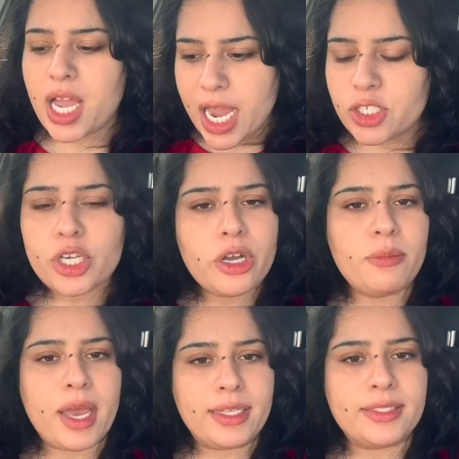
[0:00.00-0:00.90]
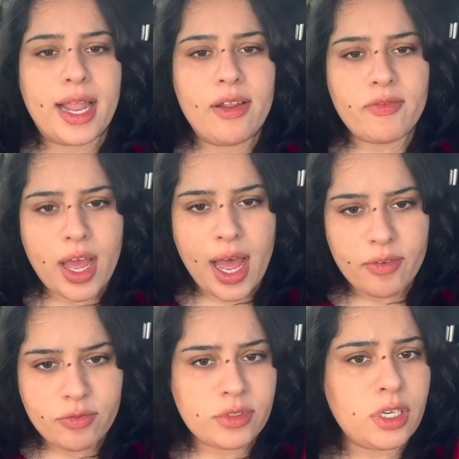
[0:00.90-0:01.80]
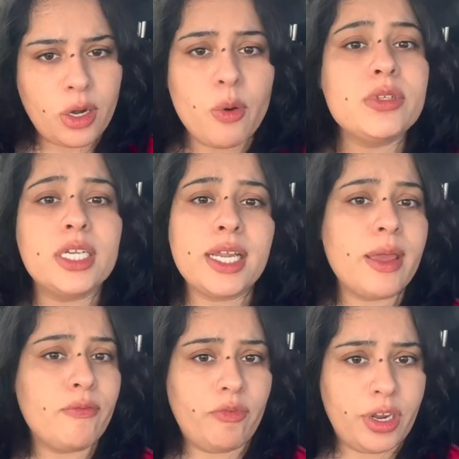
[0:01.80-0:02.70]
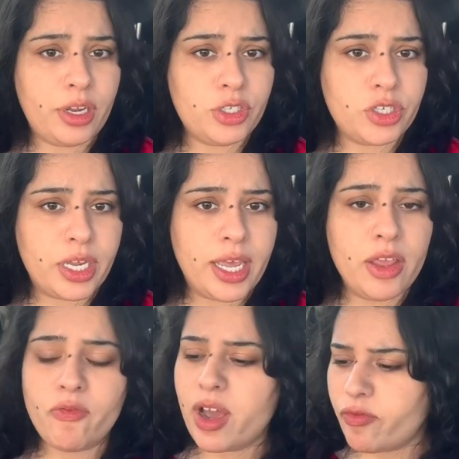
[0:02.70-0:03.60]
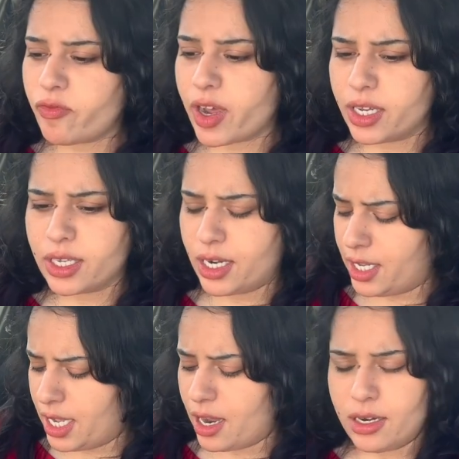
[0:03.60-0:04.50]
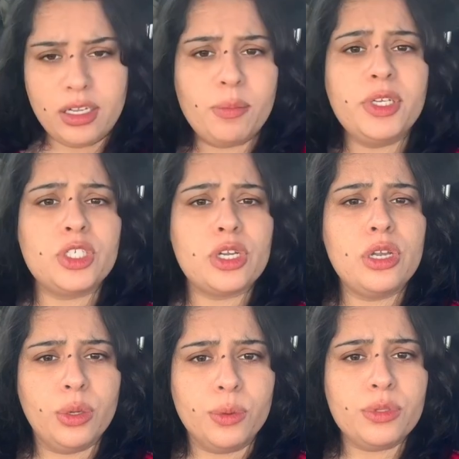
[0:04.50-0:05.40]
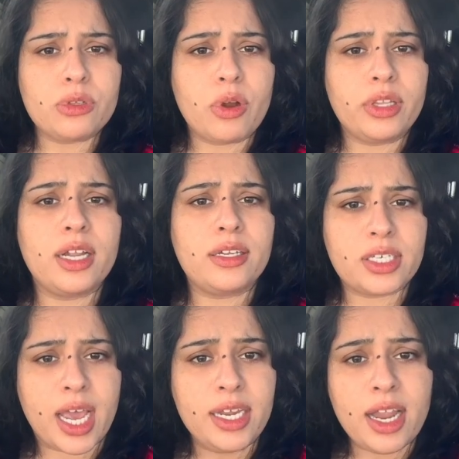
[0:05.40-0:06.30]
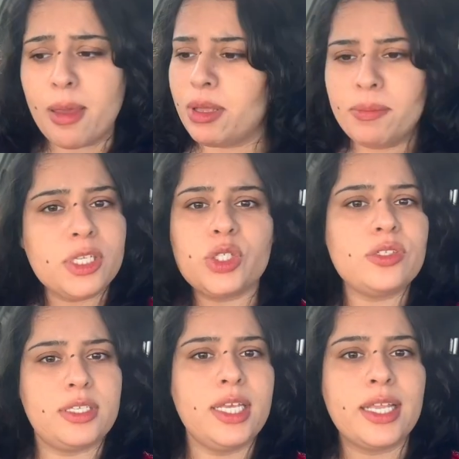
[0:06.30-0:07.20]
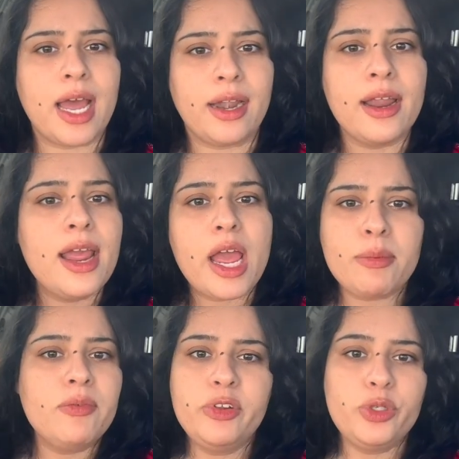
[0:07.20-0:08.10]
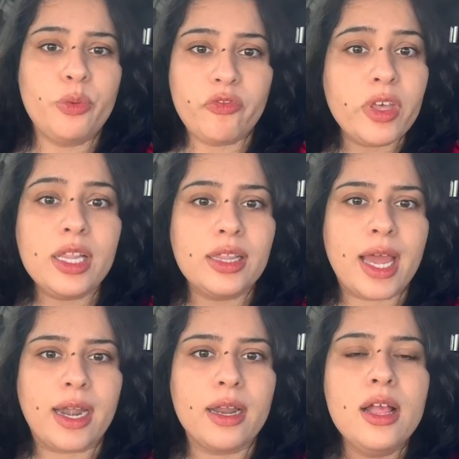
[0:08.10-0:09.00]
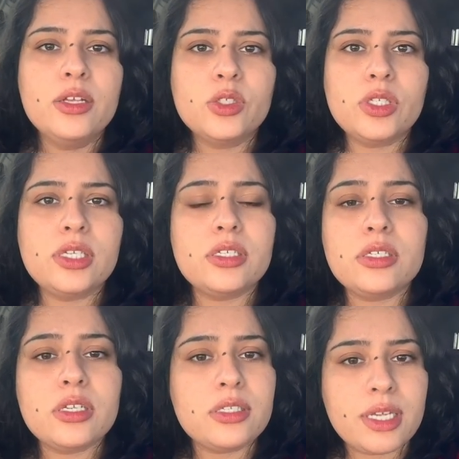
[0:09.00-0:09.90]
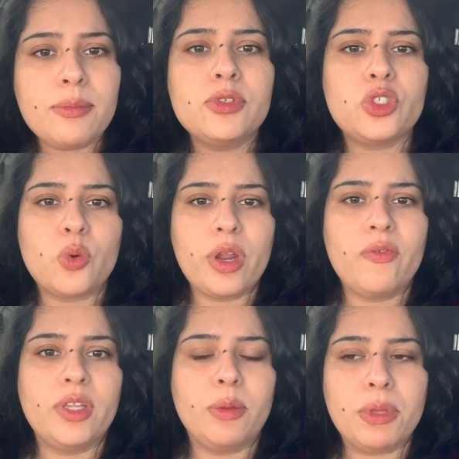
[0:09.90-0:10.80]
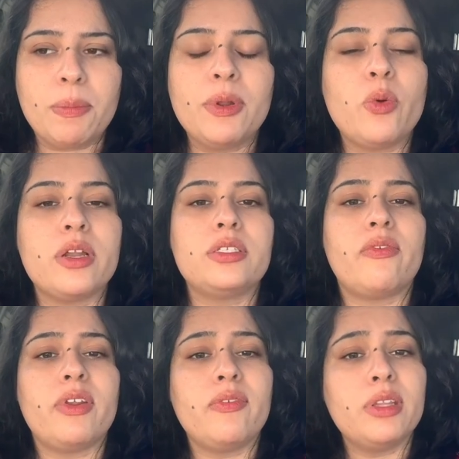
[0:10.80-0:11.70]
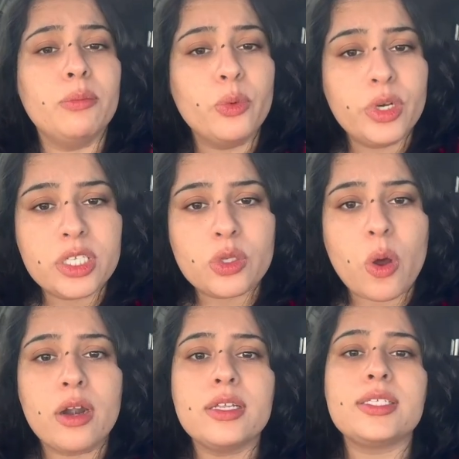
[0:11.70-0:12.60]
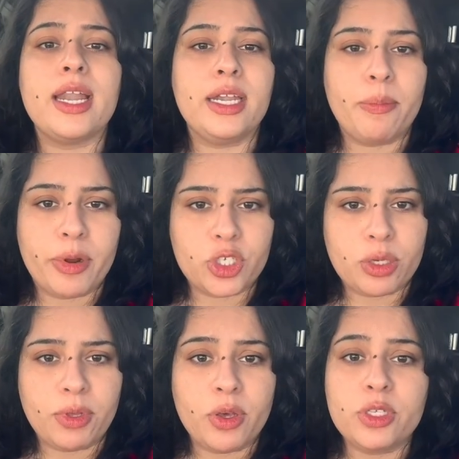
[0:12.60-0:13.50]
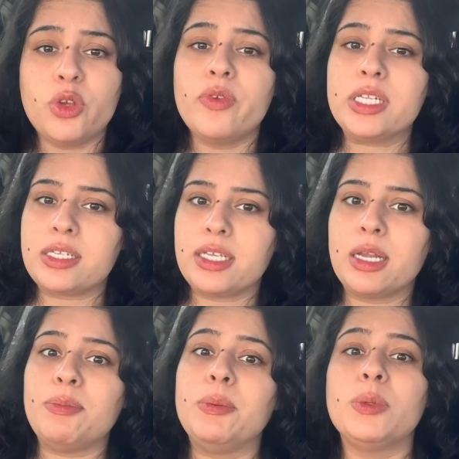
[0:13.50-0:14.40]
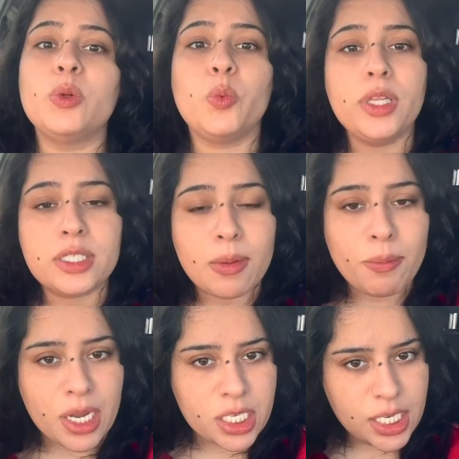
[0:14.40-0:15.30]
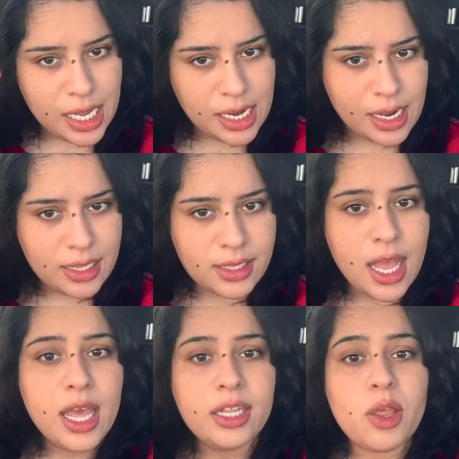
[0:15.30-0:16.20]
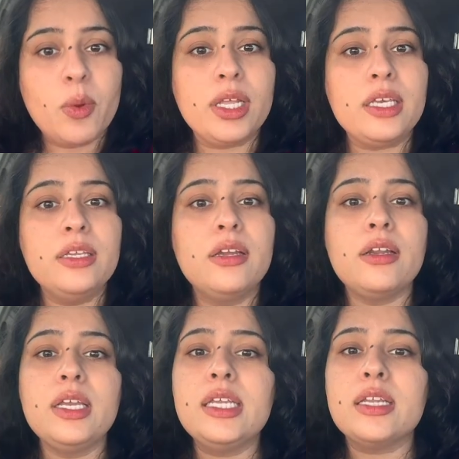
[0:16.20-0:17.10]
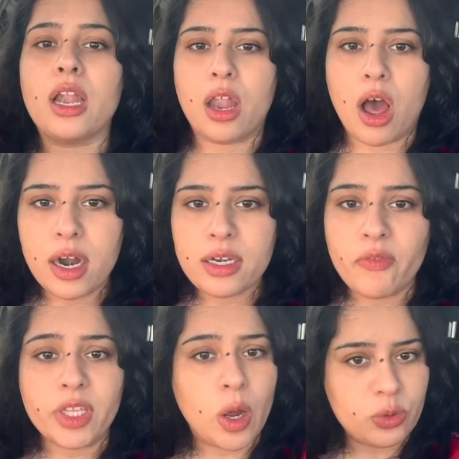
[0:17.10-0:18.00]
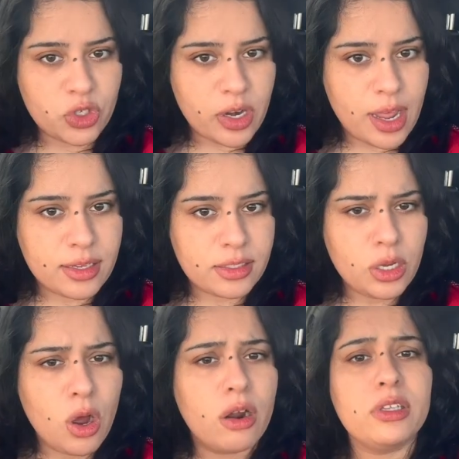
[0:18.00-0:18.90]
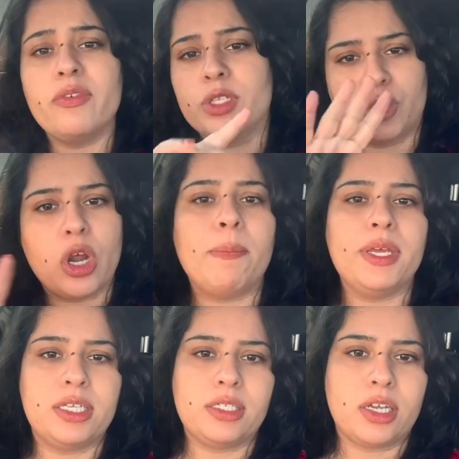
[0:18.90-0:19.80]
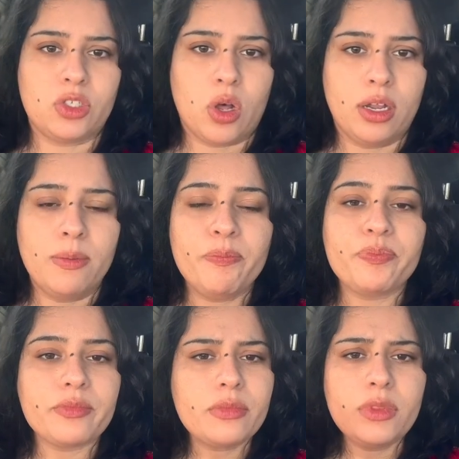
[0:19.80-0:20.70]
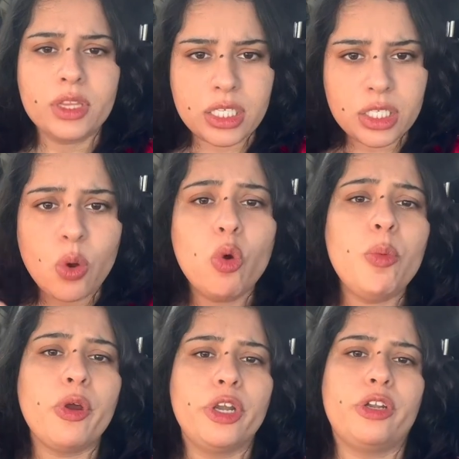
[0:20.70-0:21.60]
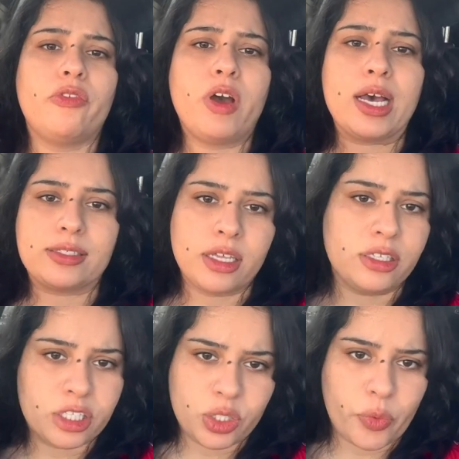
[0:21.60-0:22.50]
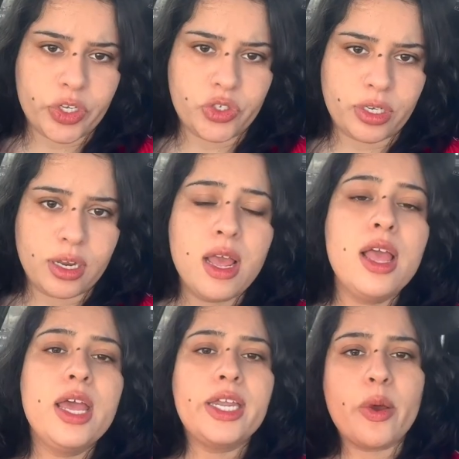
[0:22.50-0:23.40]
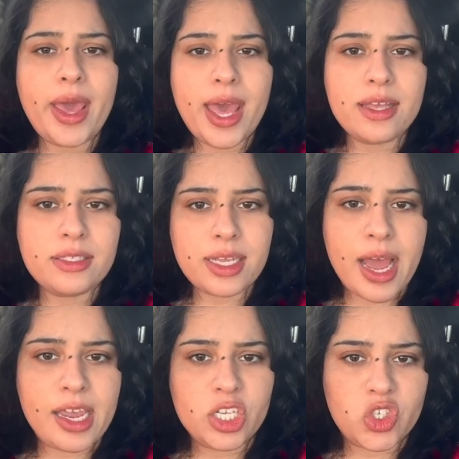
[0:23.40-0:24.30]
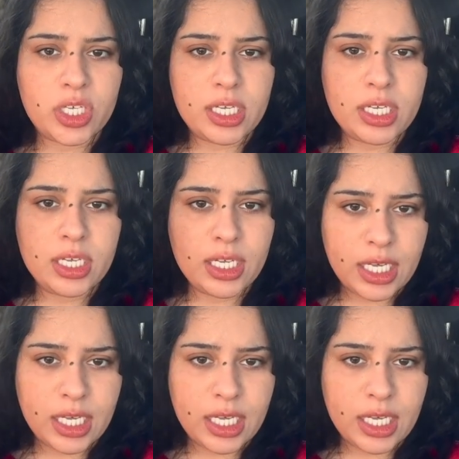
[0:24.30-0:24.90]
I check on myself. The clothes that I am wearing today, if I find that they are a little bit loose or they are tight, I'm able to see that. I'm able to feel that. So this is the same story with the people who are suffering with mood disorders and depression, because you will see that people with some mental illness, they will either eat a lot without realizing, or they will stop eating at all. That's the whole point of asking this question. Now, SIGECA,